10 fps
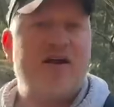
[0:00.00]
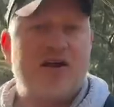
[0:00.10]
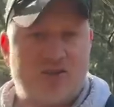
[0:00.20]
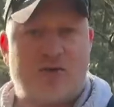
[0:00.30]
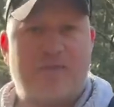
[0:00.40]

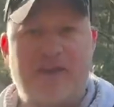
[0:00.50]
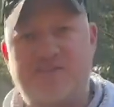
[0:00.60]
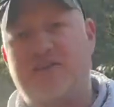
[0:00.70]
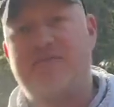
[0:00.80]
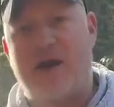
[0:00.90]
So
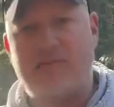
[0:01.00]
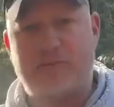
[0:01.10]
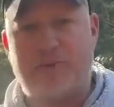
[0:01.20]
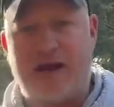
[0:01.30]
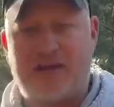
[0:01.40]
basically my
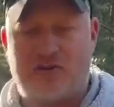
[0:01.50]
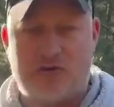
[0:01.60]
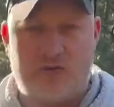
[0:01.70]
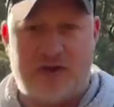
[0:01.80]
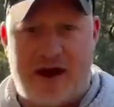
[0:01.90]
reply
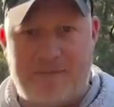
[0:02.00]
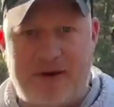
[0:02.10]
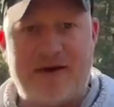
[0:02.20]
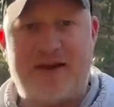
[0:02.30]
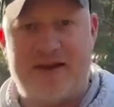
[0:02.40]
to them
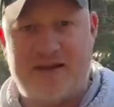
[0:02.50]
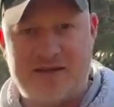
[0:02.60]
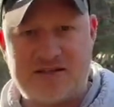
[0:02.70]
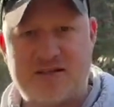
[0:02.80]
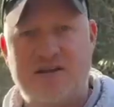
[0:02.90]

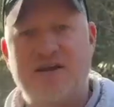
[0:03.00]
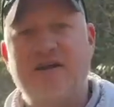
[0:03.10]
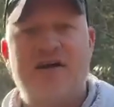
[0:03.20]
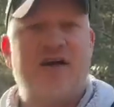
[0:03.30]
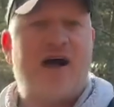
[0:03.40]
is
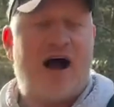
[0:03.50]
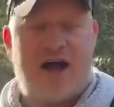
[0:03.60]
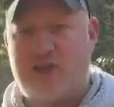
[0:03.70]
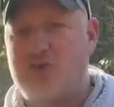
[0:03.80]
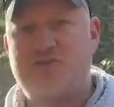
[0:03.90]

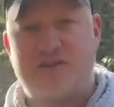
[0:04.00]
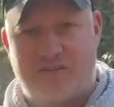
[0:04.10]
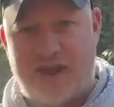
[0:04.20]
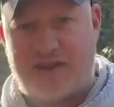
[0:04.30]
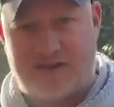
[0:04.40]
I use the
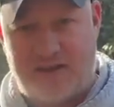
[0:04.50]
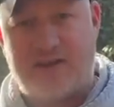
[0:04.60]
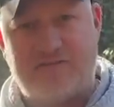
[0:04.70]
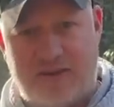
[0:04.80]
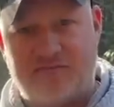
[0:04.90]
technique
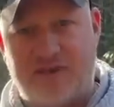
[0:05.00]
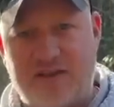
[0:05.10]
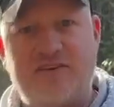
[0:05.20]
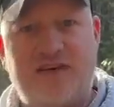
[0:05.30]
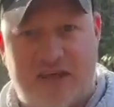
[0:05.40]
of
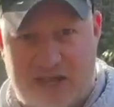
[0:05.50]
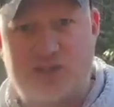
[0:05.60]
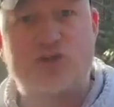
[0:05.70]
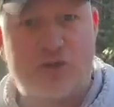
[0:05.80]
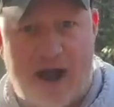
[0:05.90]
nymphing to
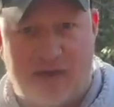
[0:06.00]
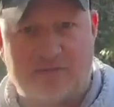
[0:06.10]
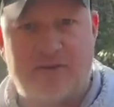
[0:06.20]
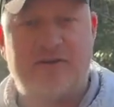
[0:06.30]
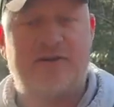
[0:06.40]
catch trout,
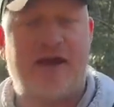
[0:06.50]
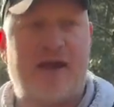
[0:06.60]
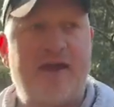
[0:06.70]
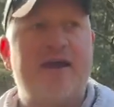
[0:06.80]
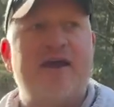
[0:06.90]

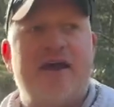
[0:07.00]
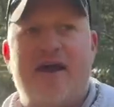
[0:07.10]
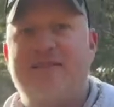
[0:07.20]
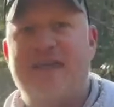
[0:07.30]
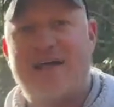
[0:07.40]
okay?
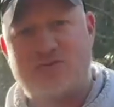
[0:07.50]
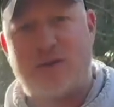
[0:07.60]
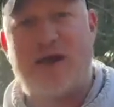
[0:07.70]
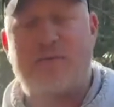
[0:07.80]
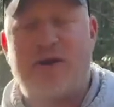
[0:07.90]
And that's
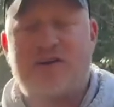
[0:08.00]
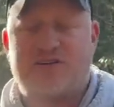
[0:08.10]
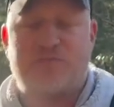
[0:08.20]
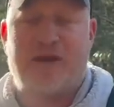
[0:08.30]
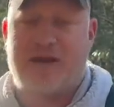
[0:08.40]
what I want to
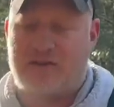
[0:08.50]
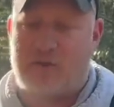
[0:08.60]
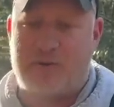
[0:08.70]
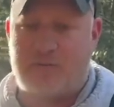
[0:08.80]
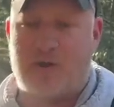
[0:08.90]
explain a
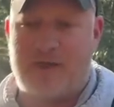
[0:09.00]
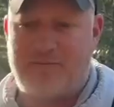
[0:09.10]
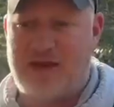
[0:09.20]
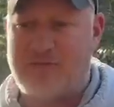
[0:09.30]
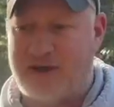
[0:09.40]
little bit what I
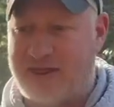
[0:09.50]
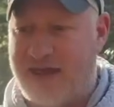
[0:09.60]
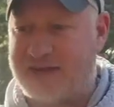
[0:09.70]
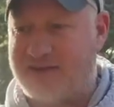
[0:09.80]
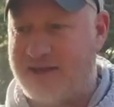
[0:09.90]
mean by
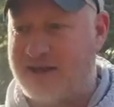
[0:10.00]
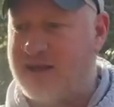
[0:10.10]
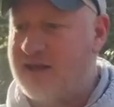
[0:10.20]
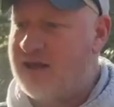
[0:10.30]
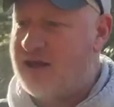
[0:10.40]
that. And
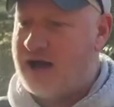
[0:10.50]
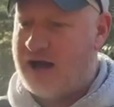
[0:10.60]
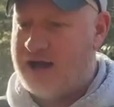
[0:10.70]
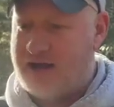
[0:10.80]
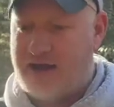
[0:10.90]

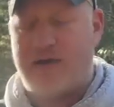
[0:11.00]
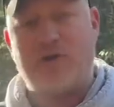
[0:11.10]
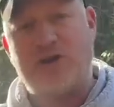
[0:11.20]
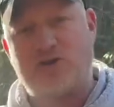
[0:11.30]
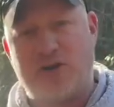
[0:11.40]
I
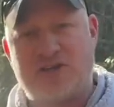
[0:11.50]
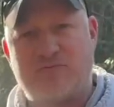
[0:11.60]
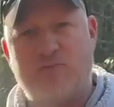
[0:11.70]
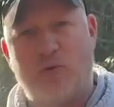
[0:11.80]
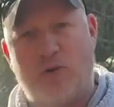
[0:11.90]
want to address
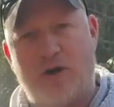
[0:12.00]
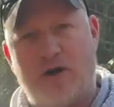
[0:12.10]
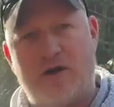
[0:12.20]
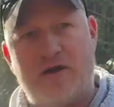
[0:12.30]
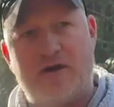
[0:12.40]

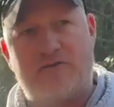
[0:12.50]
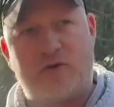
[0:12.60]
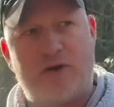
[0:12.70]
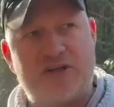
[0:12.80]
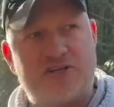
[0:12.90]
more of the
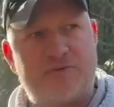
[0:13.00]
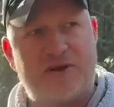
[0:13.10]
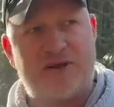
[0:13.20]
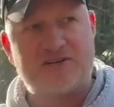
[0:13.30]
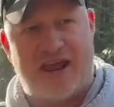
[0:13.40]
question
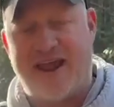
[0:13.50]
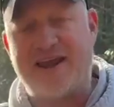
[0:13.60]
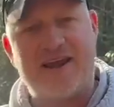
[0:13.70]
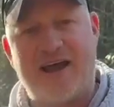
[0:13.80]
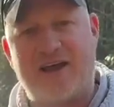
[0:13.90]
because
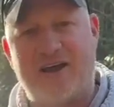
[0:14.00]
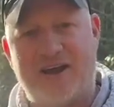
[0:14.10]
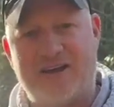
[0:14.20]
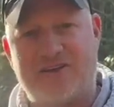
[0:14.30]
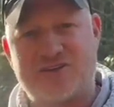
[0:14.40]
Andy and I got
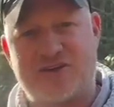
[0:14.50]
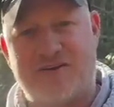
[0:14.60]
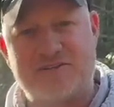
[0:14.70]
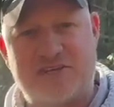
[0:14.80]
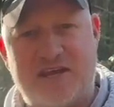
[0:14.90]
into this
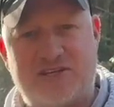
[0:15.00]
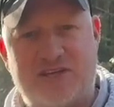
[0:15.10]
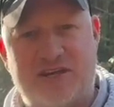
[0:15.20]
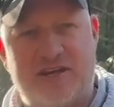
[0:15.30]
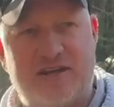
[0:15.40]

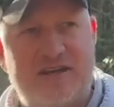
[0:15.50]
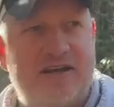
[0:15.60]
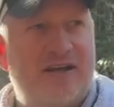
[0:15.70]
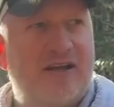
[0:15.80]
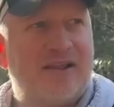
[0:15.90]
conversation
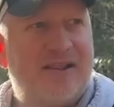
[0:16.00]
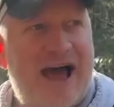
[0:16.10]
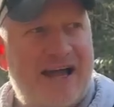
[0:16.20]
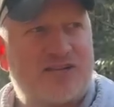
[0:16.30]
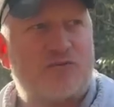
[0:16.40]

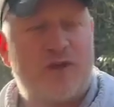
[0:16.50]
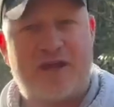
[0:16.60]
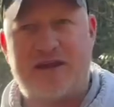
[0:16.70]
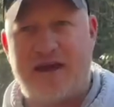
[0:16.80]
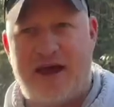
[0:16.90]
last
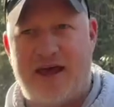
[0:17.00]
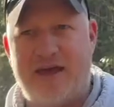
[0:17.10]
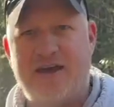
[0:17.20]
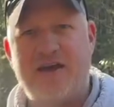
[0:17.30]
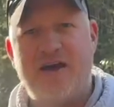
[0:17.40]
week
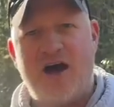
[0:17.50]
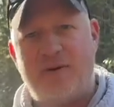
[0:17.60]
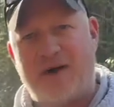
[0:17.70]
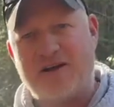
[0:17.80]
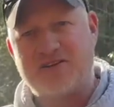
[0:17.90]

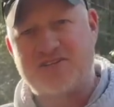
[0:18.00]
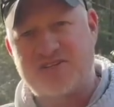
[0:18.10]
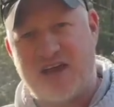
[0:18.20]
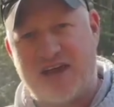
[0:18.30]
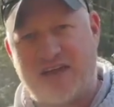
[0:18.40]
about
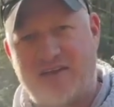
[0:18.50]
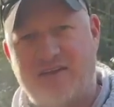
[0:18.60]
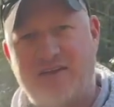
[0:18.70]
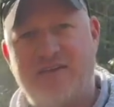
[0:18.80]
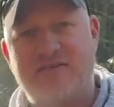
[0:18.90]
sight
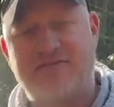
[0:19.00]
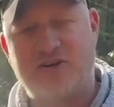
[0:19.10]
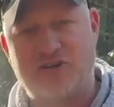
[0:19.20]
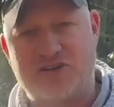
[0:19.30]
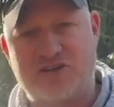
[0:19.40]

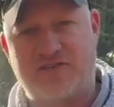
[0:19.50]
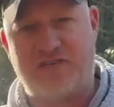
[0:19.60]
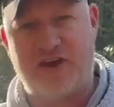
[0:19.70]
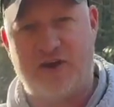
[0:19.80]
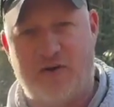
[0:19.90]
versus
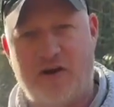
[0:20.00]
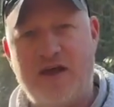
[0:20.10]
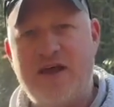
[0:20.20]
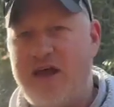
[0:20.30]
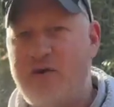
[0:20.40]
feel.
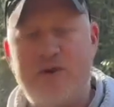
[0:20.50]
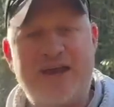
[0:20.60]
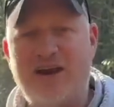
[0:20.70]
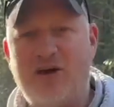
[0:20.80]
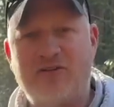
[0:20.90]
And we
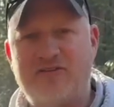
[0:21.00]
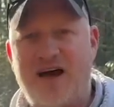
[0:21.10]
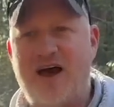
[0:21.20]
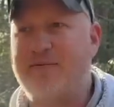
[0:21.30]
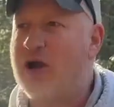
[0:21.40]
get it all the
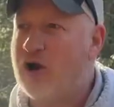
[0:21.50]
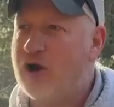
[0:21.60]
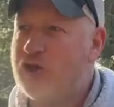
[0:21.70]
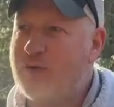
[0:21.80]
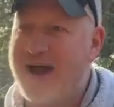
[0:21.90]
time. Are
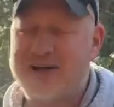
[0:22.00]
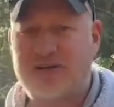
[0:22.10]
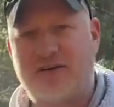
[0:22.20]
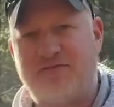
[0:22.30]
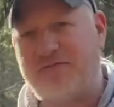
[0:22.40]
you
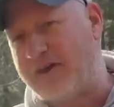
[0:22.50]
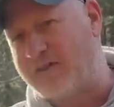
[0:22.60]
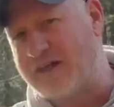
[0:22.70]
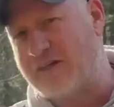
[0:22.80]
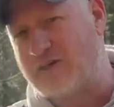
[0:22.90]
actually
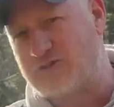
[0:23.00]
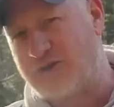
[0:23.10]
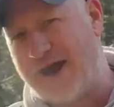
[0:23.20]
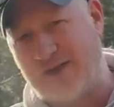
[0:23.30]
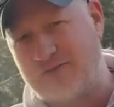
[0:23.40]
feeling those
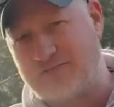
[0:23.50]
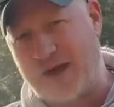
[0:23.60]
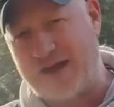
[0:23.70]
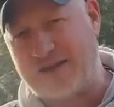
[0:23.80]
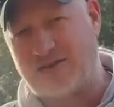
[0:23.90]
trout
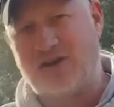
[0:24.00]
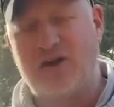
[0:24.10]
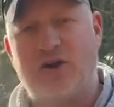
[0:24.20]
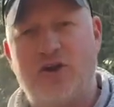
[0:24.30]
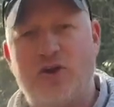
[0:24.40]
bite?
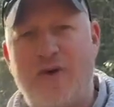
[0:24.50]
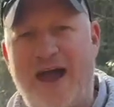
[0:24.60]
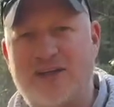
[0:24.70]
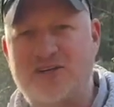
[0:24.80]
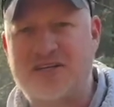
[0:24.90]
Or are you
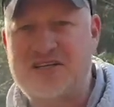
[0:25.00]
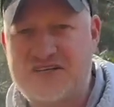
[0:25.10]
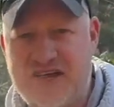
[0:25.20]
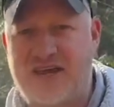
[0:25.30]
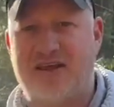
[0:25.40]
actually
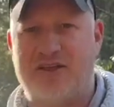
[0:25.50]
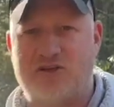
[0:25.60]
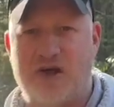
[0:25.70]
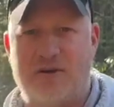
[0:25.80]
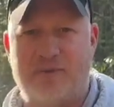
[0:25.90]
seeing the
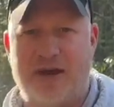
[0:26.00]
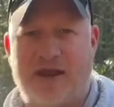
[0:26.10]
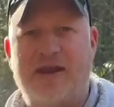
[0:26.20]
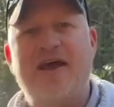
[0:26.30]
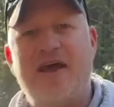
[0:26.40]
trout bite?